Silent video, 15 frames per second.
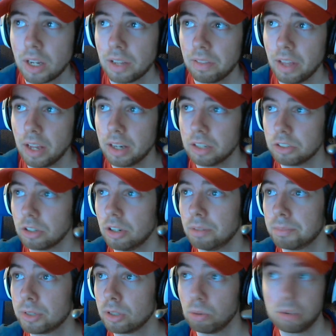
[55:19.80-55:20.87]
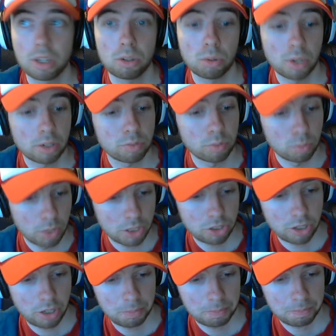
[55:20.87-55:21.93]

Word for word: That is all. So thank you guys for watching,